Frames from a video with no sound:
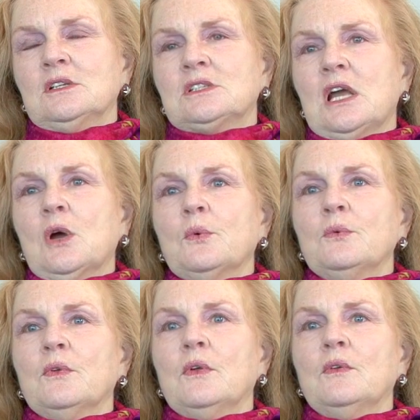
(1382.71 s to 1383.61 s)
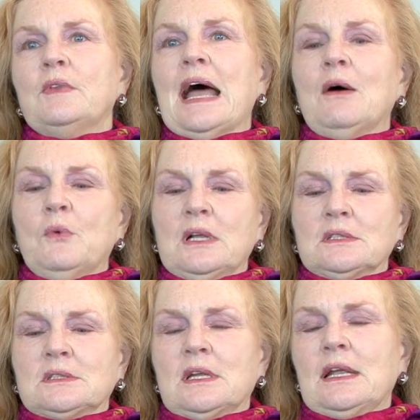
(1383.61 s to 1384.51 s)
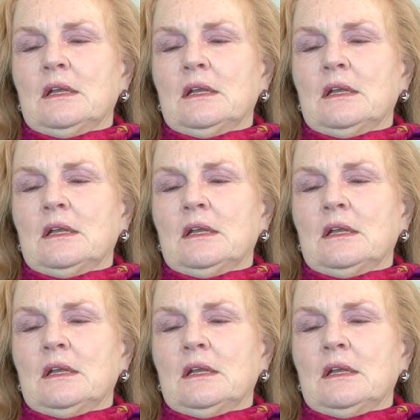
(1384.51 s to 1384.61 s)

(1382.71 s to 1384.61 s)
So that was...